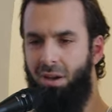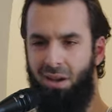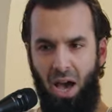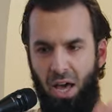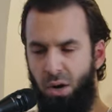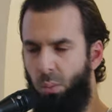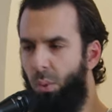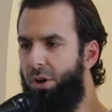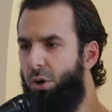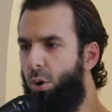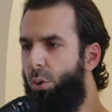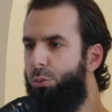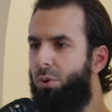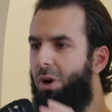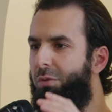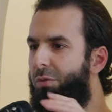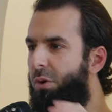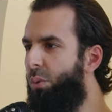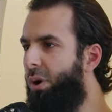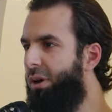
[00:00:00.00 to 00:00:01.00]
I don't want to go through
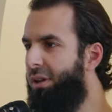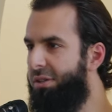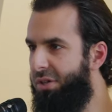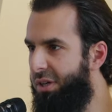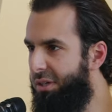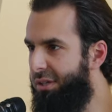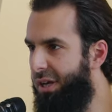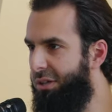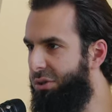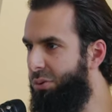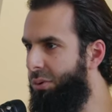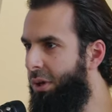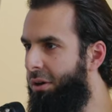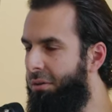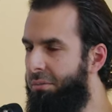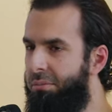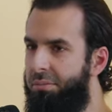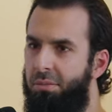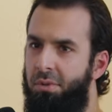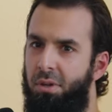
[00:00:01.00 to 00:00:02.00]
every one. It's going to take too
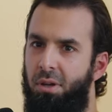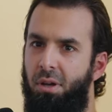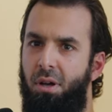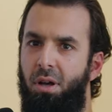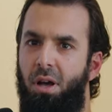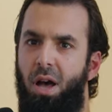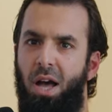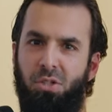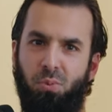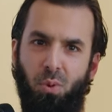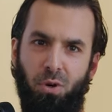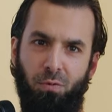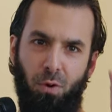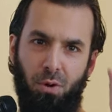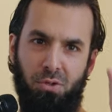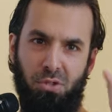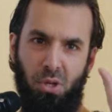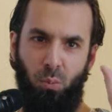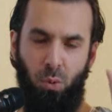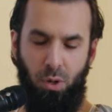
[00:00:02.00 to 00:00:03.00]
long. I just want to
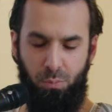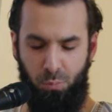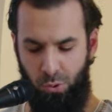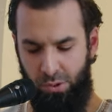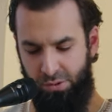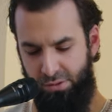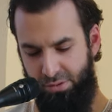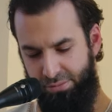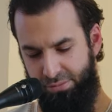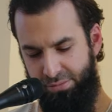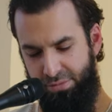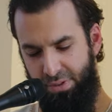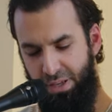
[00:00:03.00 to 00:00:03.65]
focus on one point.